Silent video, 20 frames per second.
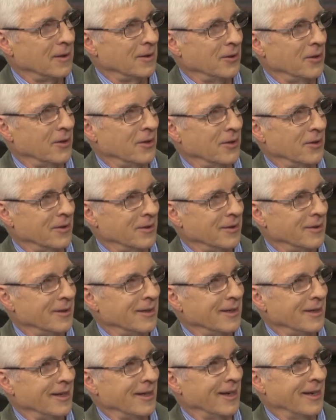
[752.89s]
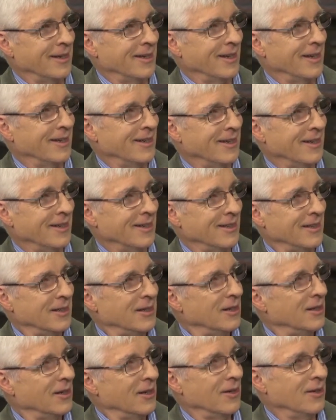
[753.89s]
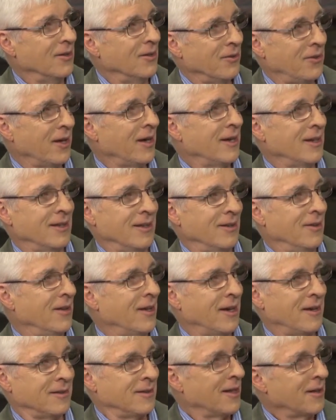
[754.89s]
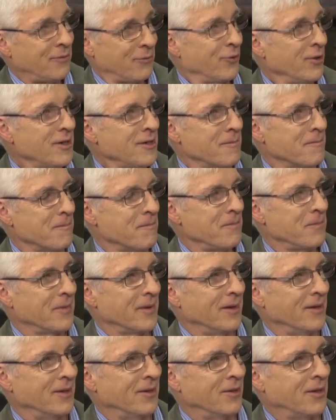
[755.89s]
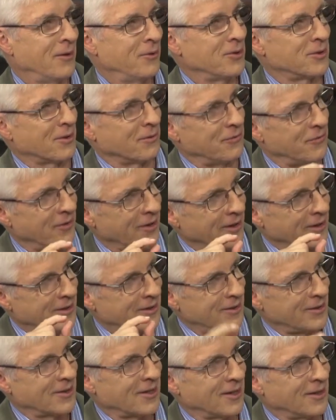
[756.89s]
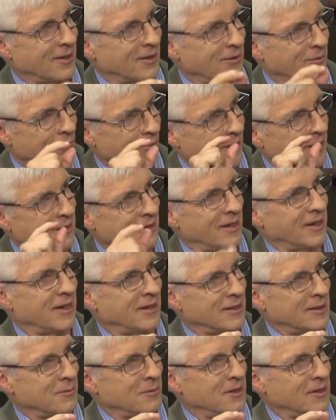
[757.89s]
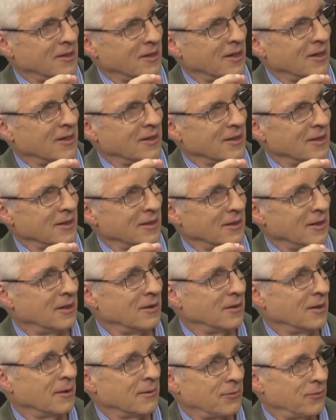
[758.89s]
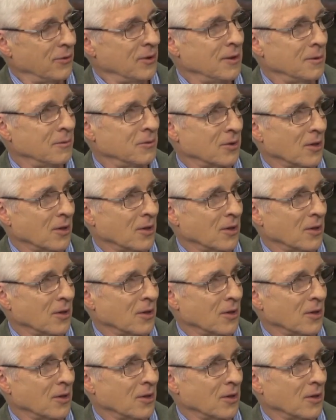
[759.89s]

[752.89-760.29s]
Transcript: you know, and that freedom, you know, that was the final kind of thread that had to be cut, and that freedom.